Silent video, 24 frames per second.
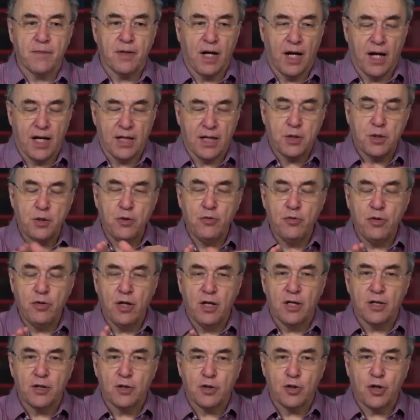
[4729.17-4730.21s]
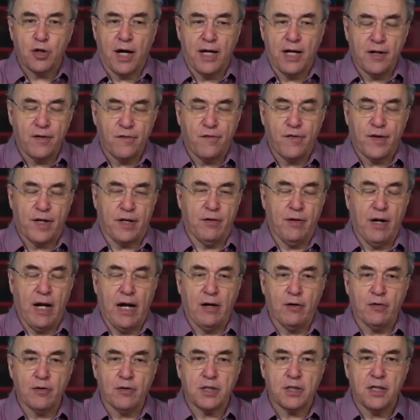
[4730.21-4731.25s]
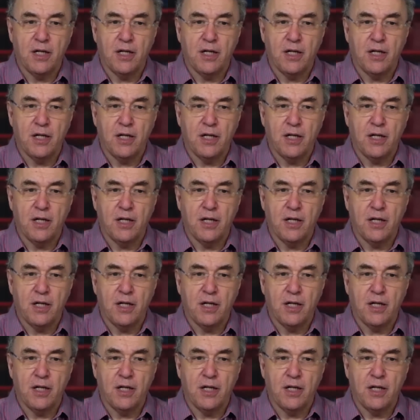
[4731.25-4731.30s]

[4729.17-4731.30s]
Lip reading: as you try and figure out